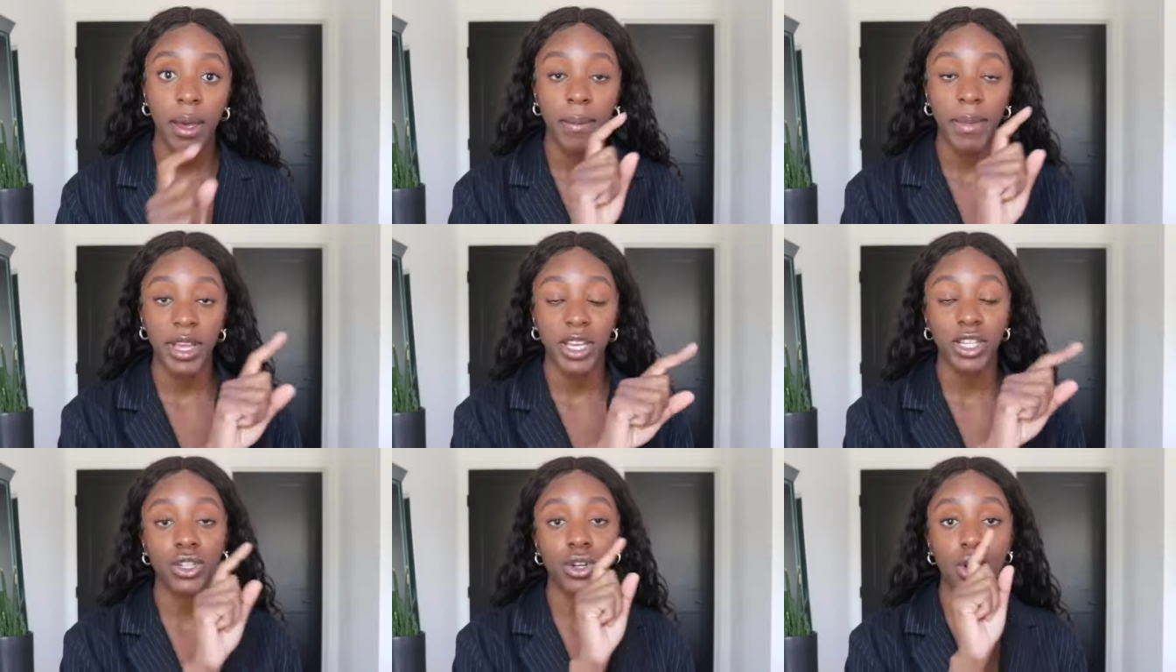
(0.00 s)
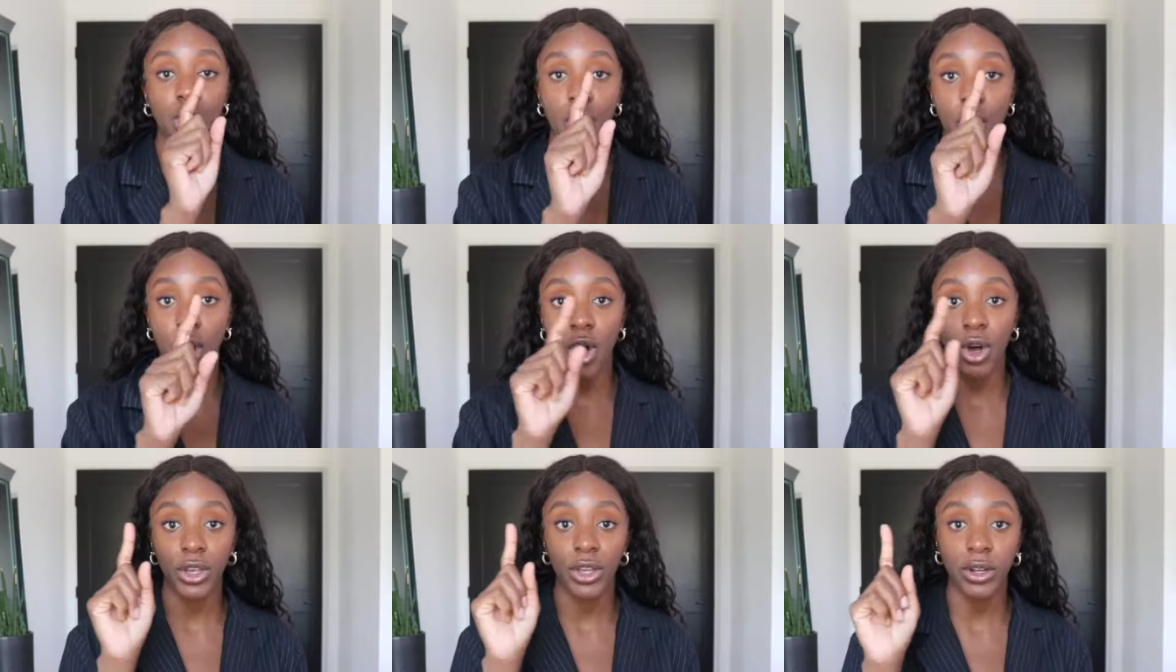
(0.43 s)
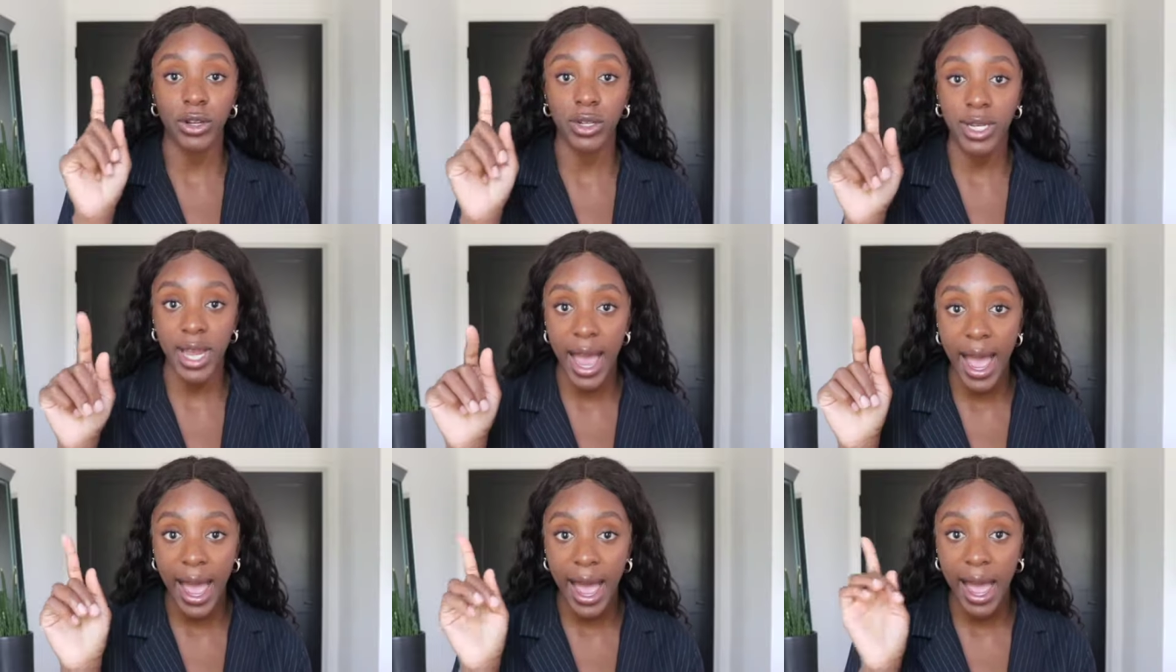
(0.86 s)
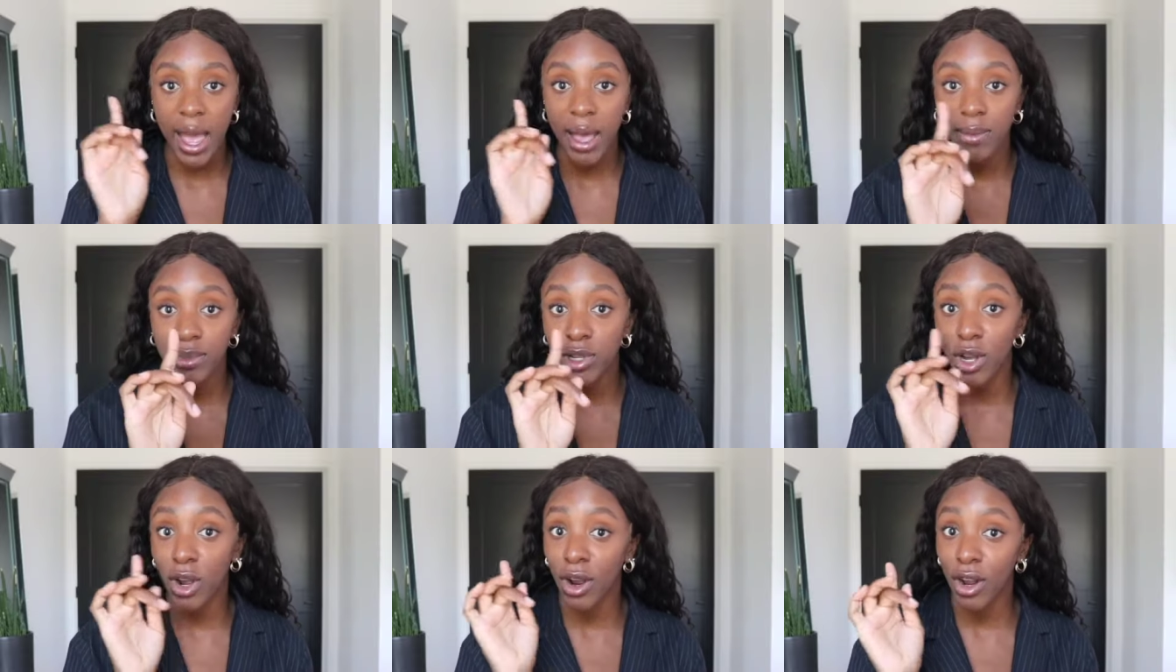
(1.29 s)
Make sure all your
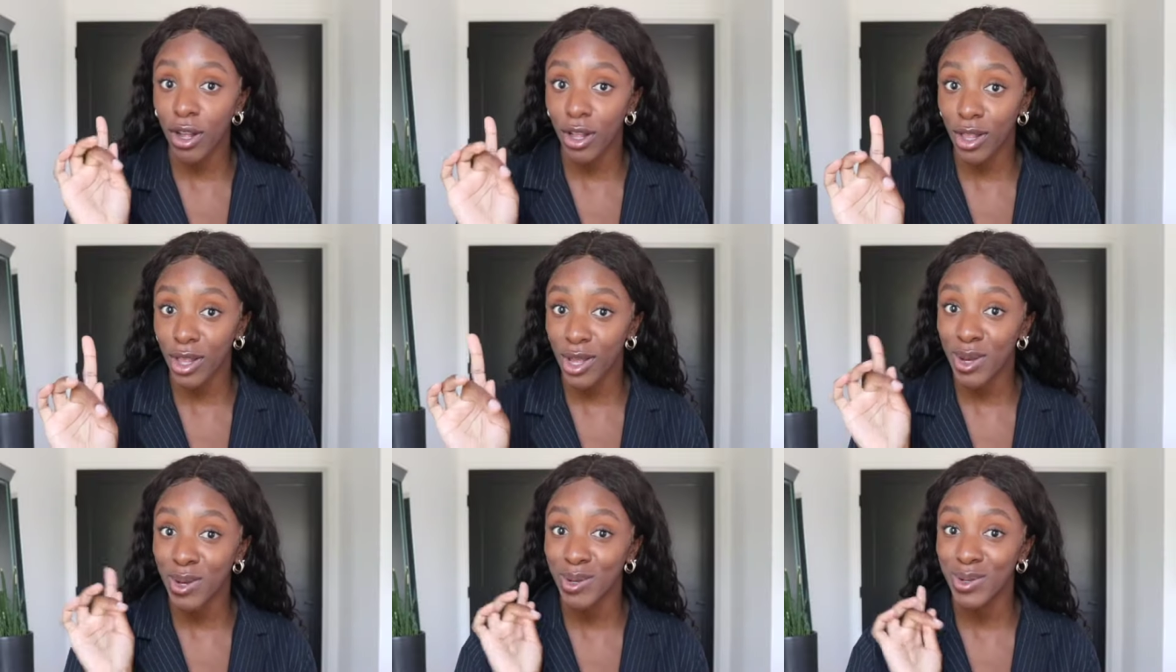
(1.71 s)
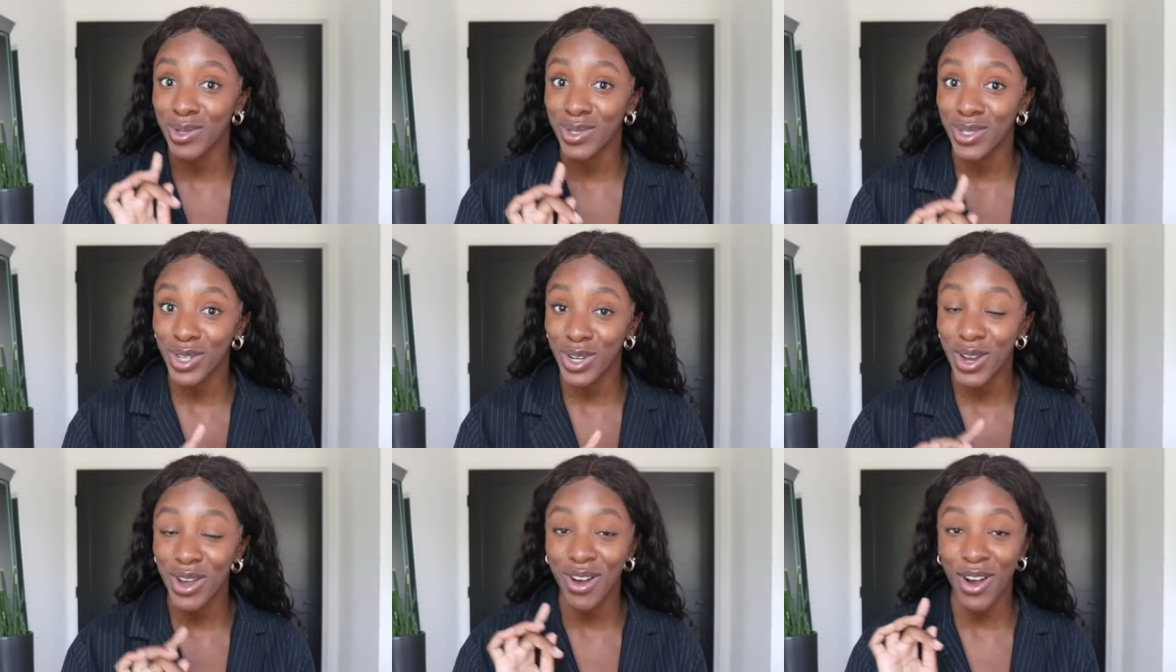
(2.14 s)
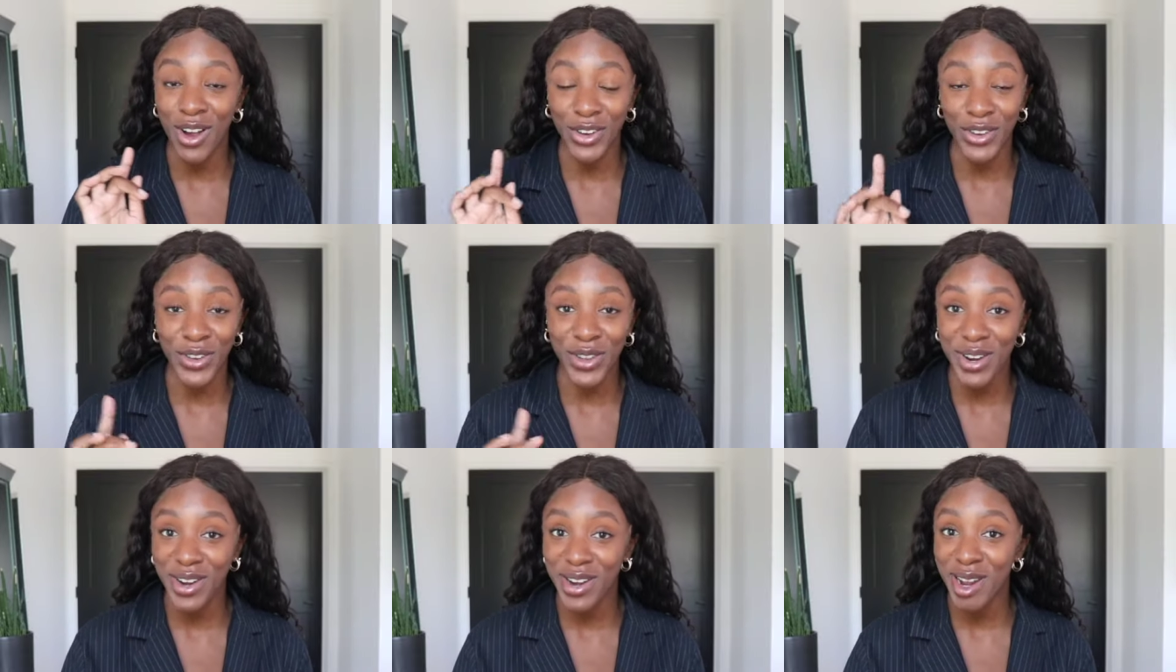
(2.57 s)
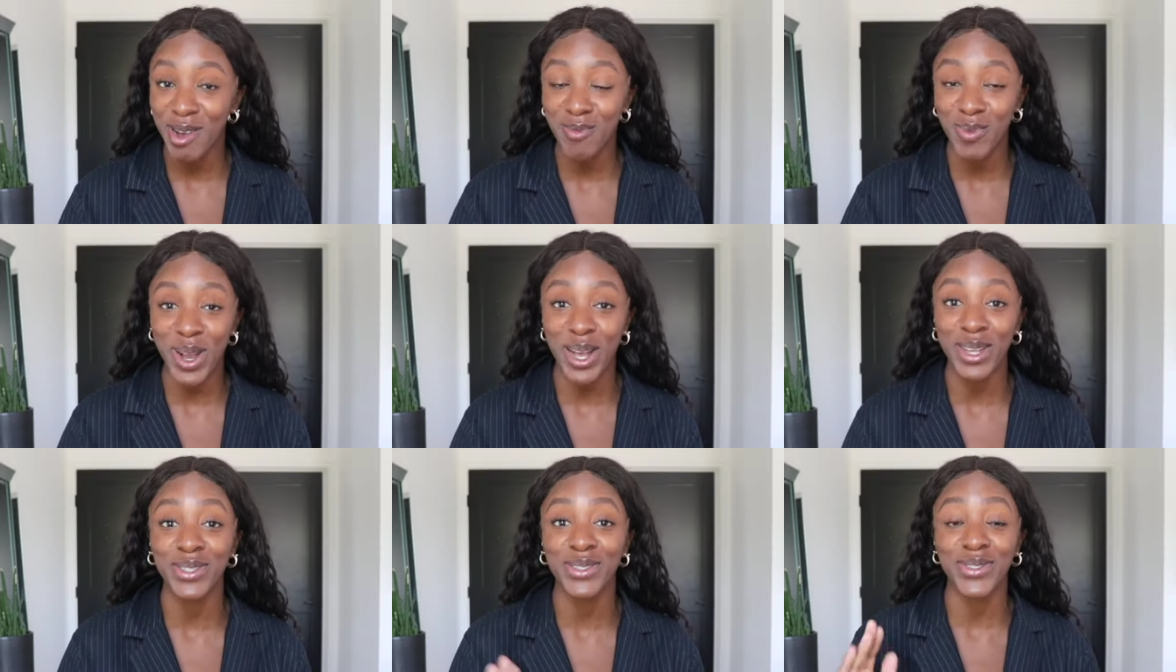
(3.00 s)
tabs are closed on your internet
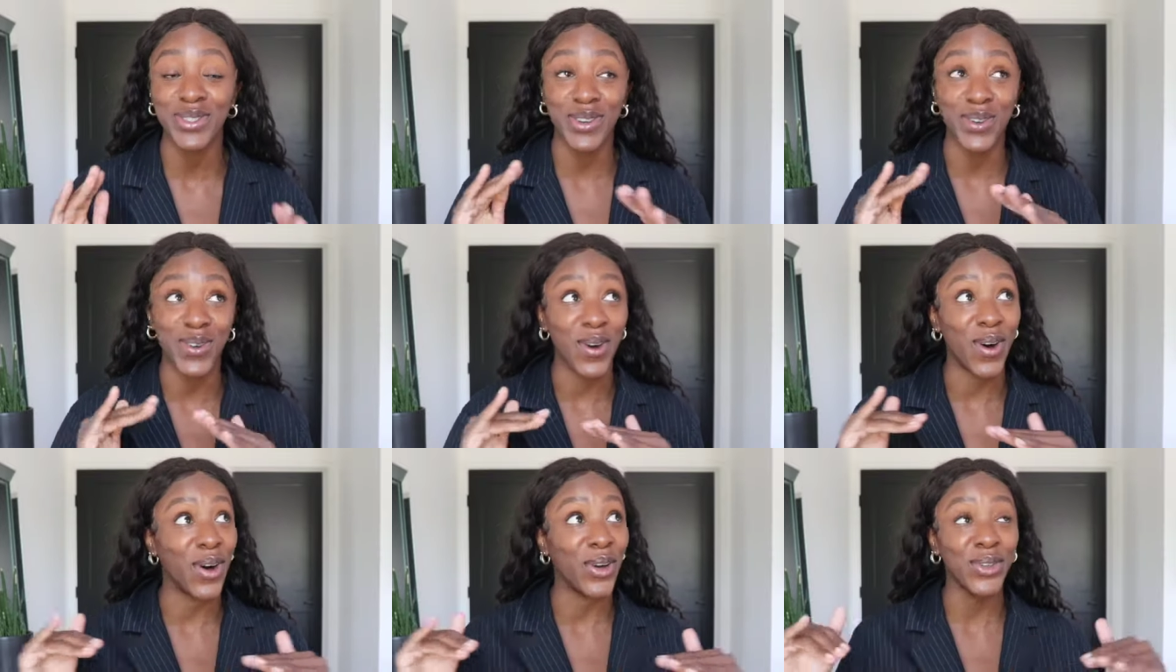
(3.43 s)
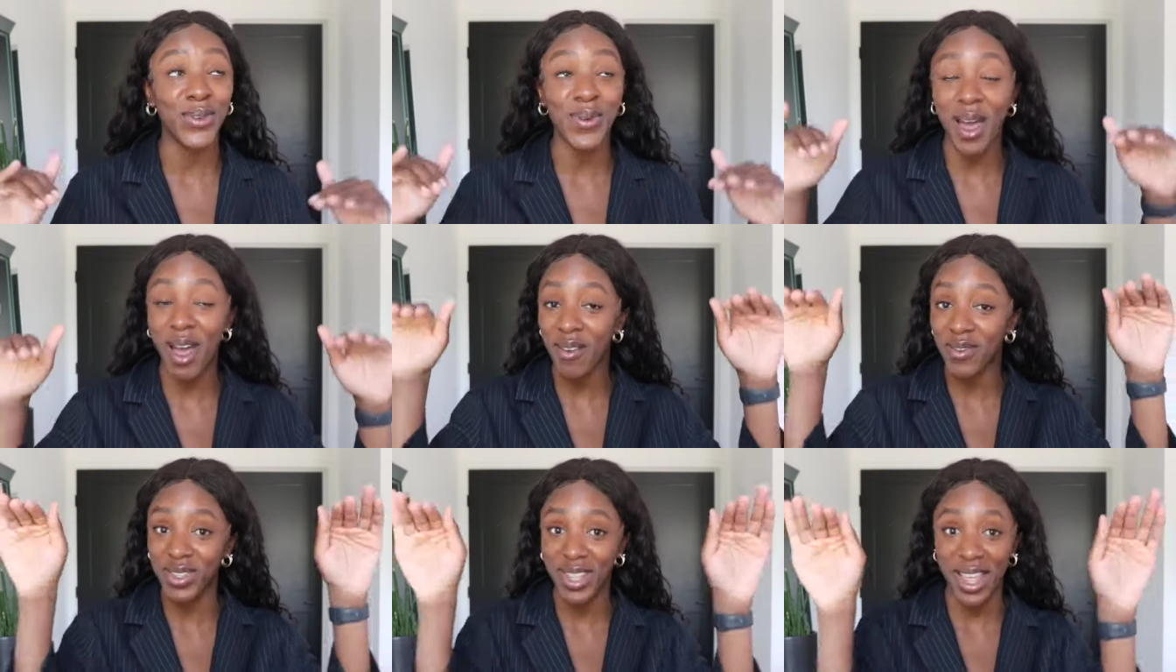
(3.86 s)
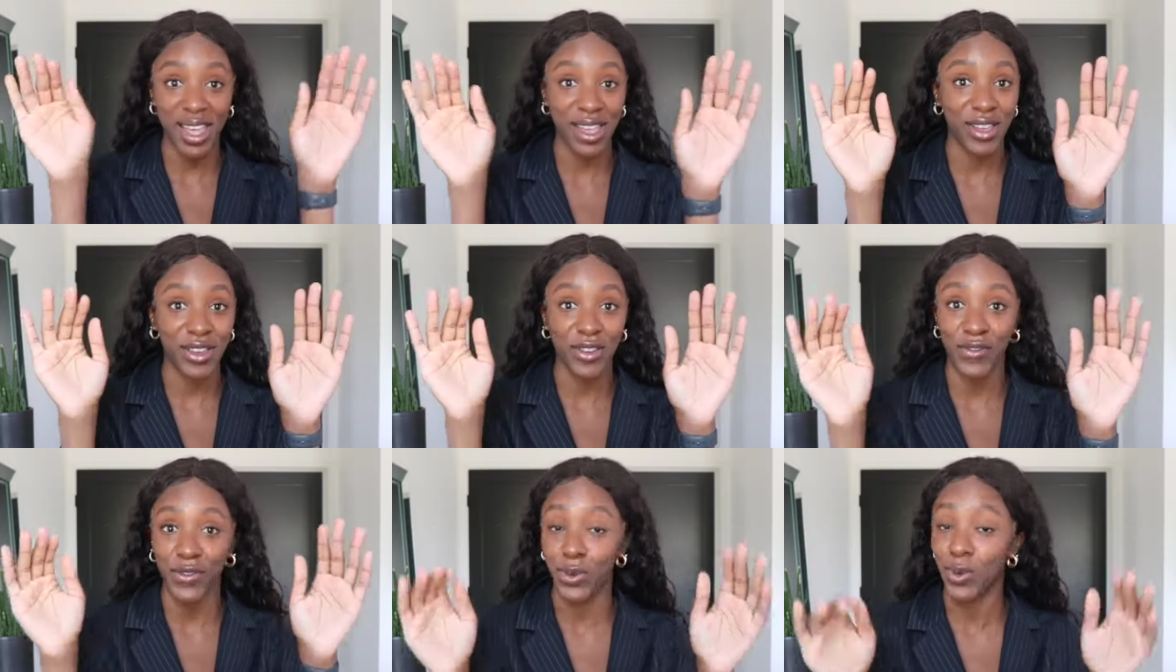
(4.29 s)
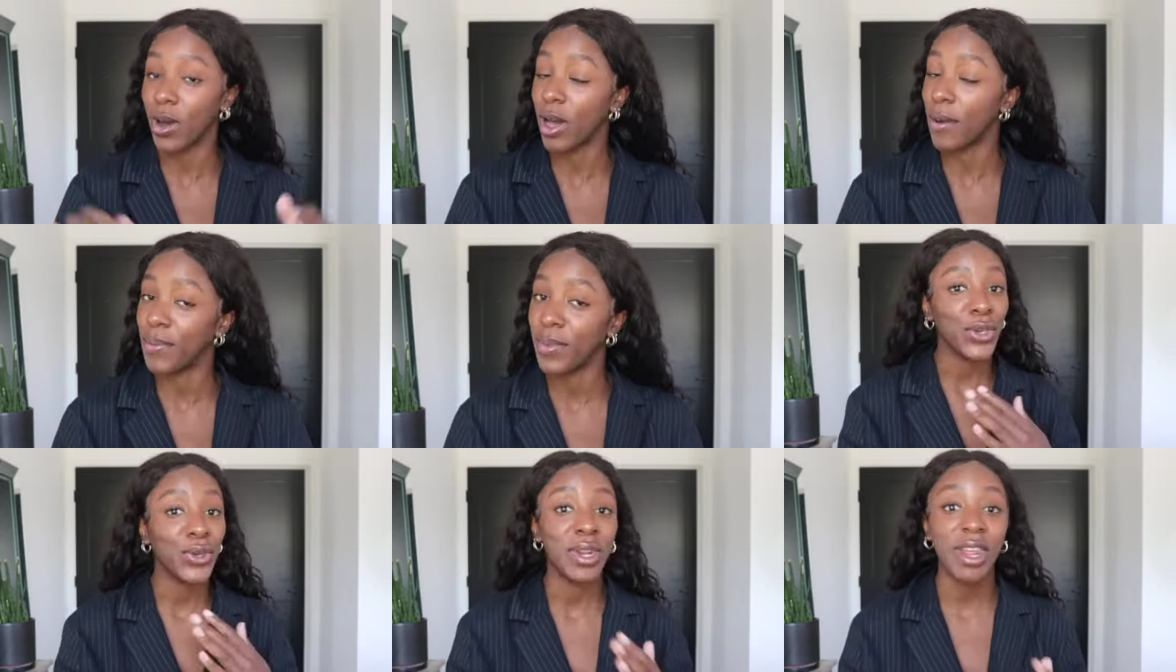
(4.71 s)
browsers and all you have is that interview up.